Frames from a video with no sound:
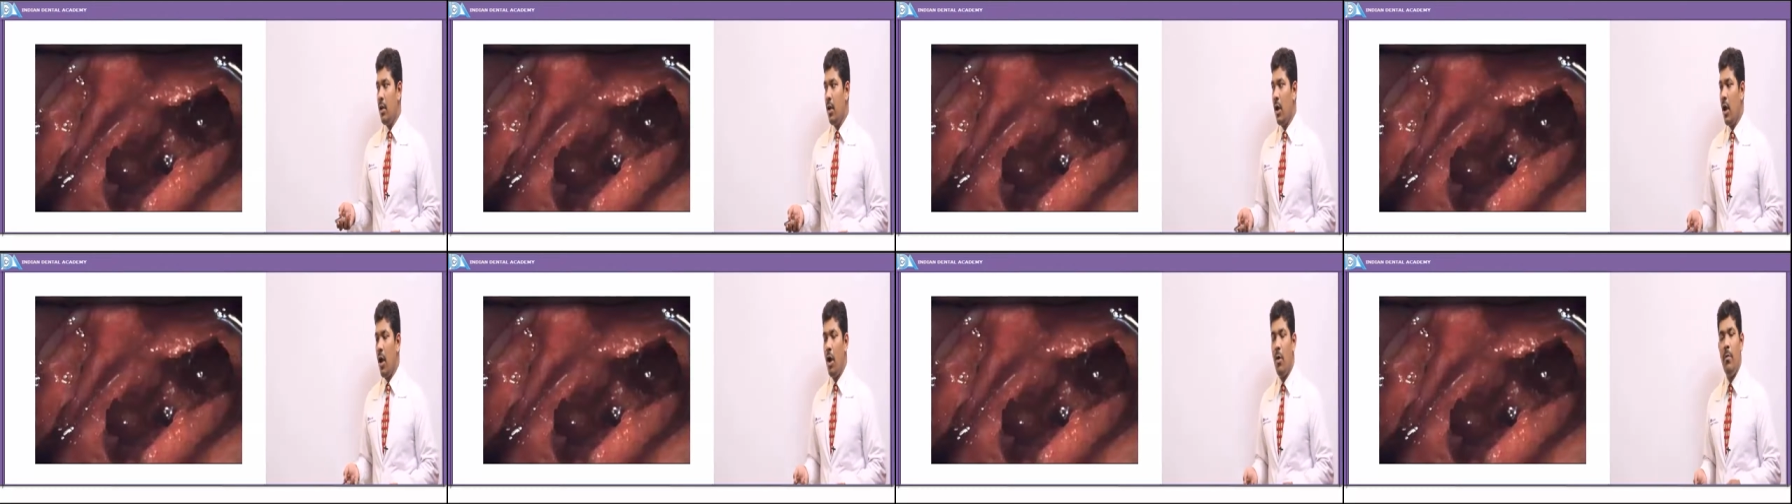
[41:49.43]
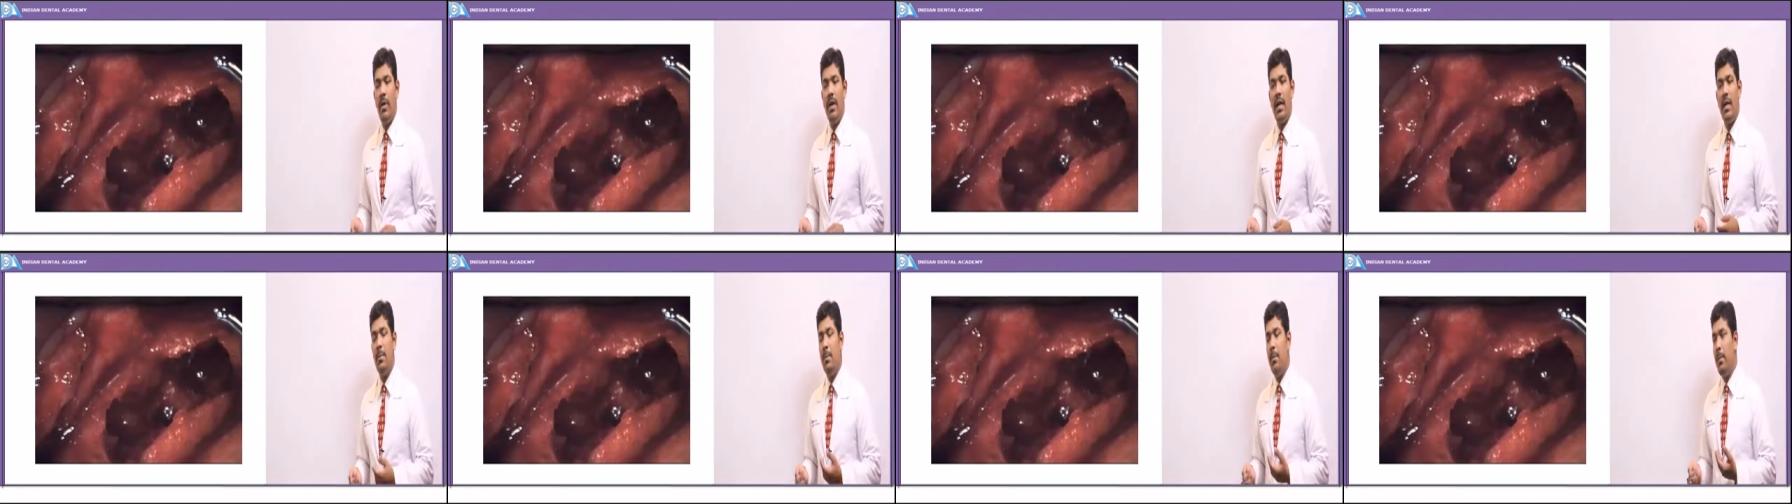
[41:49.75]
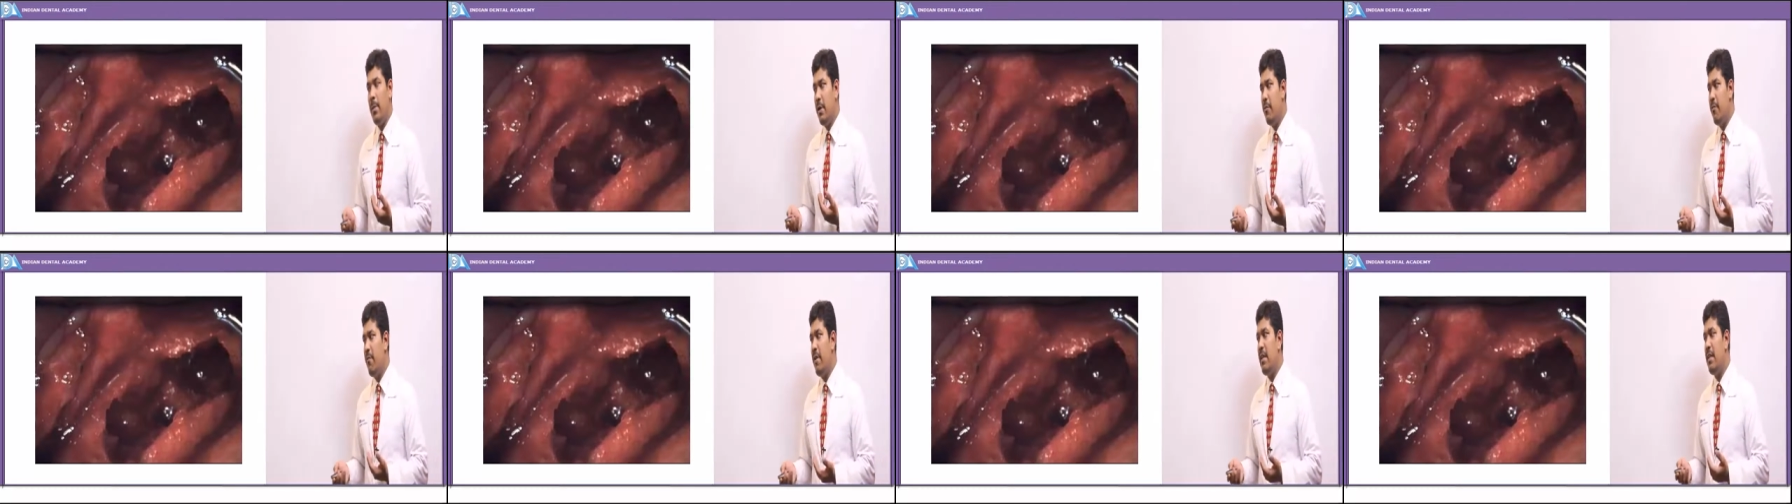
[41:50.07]
now how we
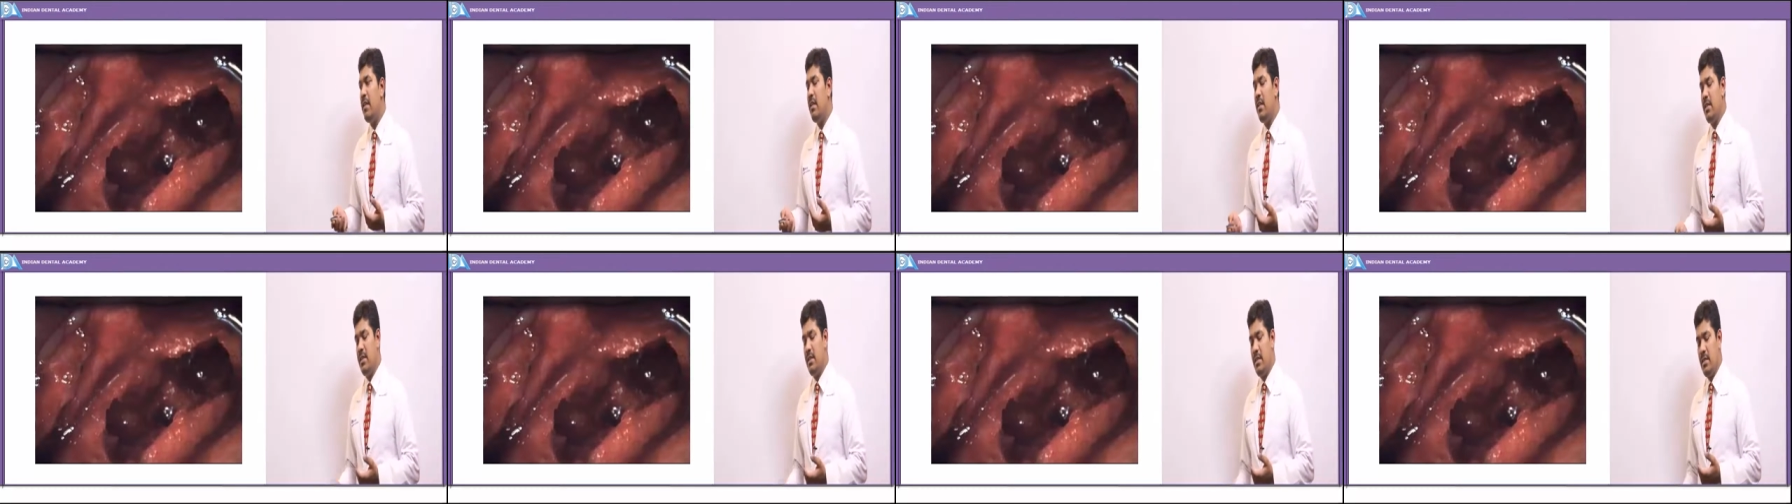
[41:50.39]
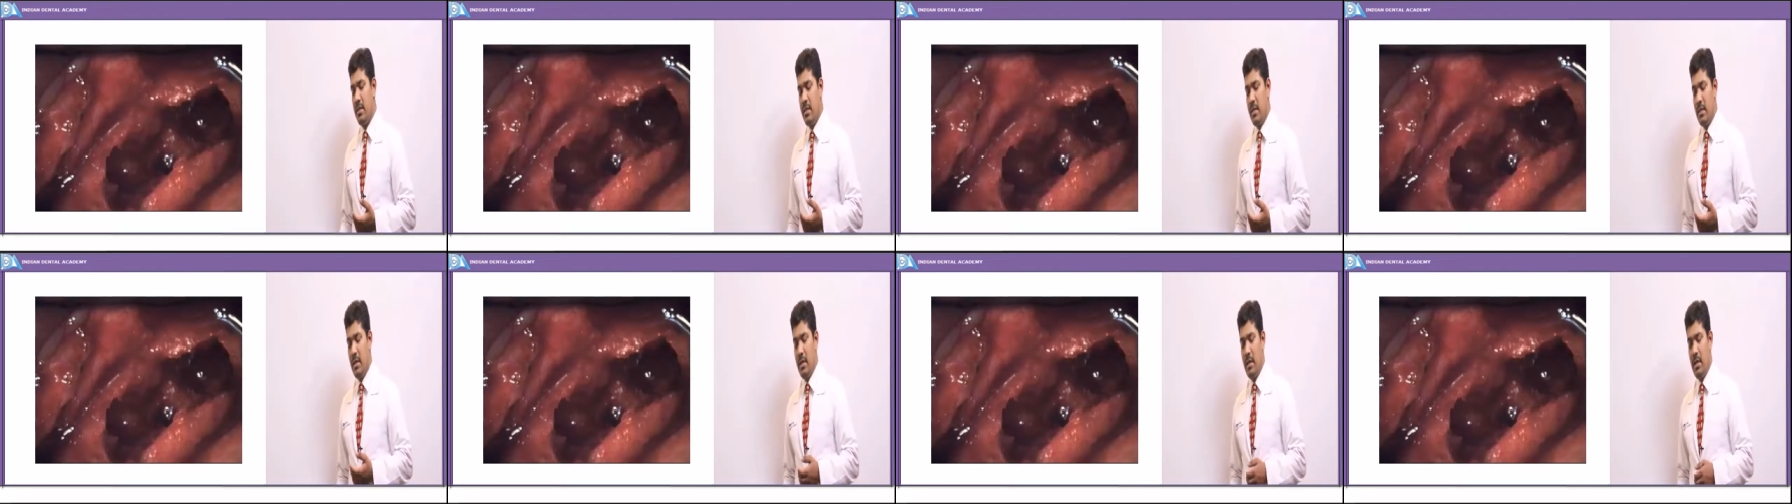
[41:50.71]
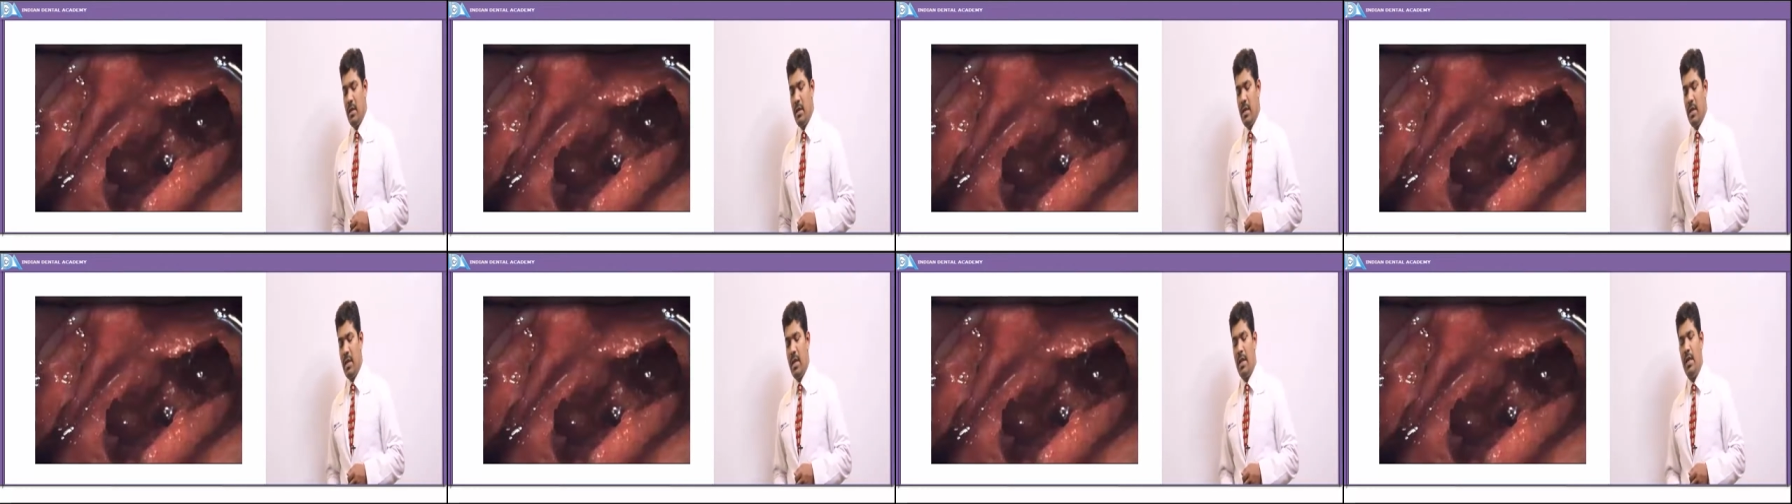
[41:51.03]
can prevent this
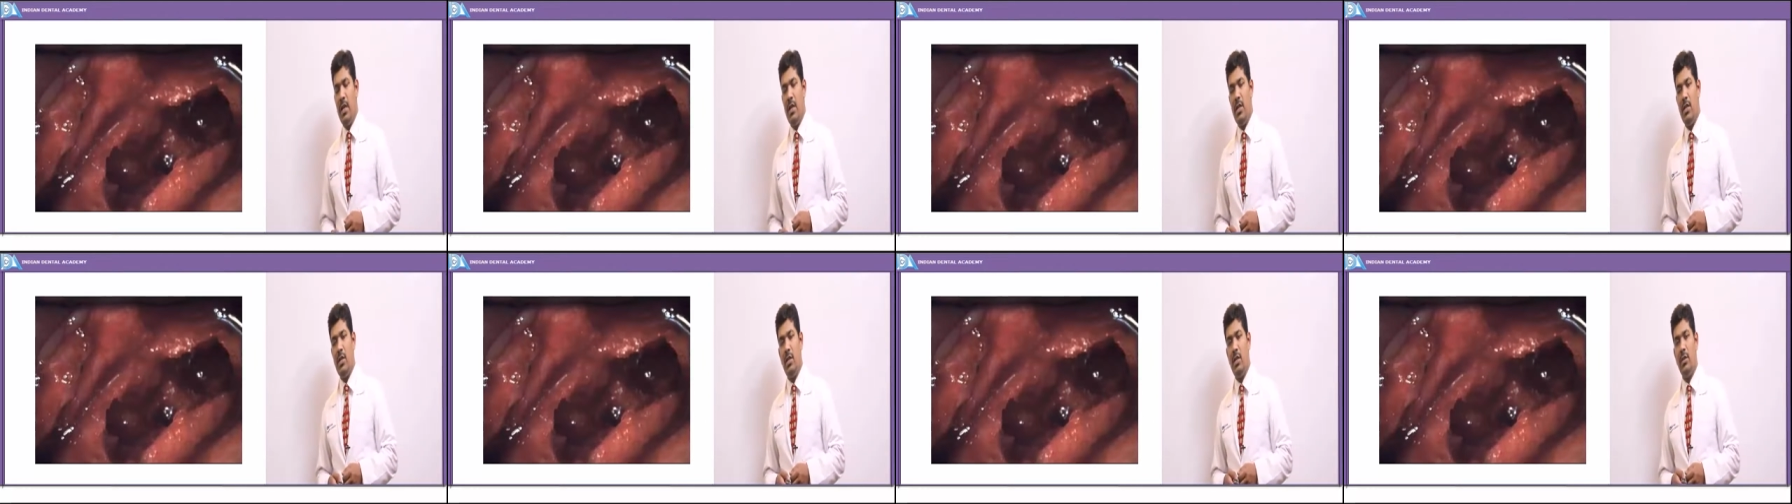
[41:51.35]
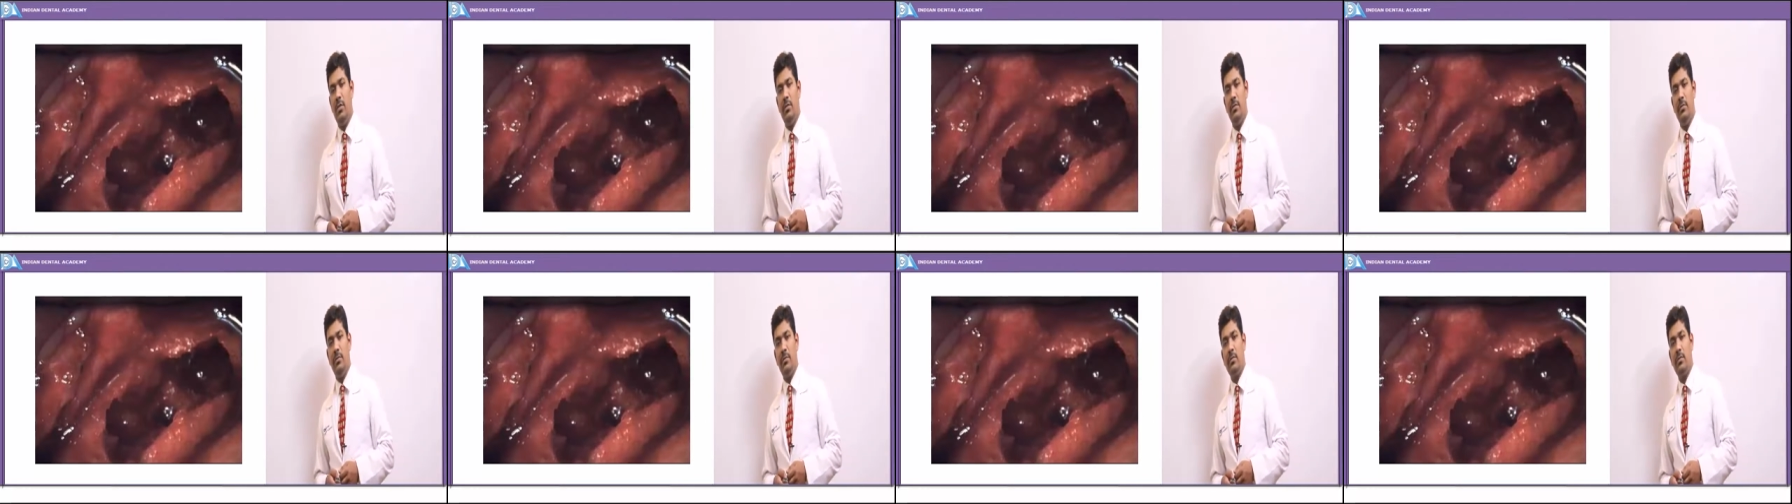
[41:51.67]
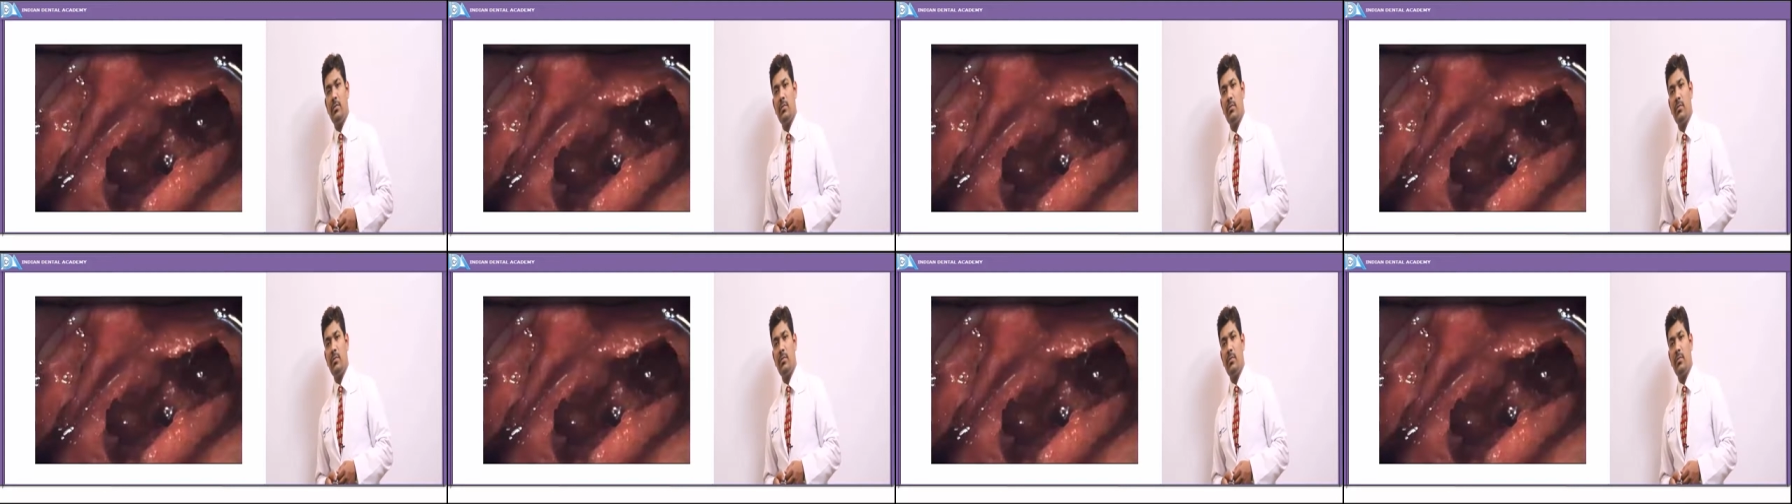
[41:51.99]
uh, condition